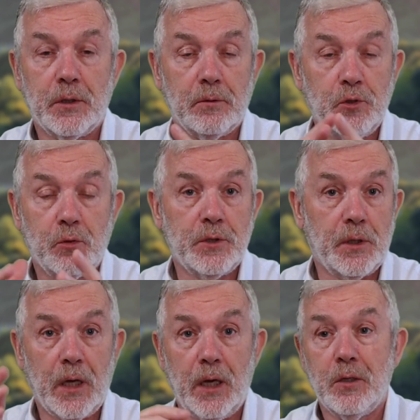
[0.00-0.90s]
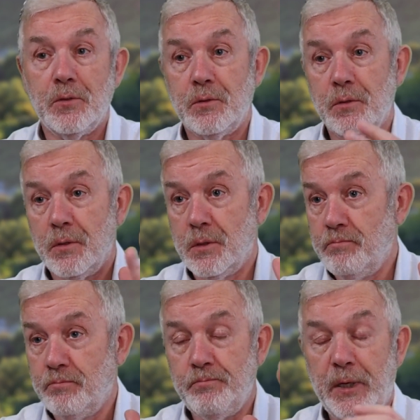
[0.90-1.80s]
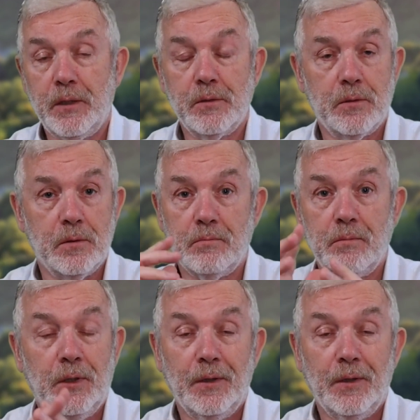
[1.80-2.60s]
I'll talk to the cows and the pigs and,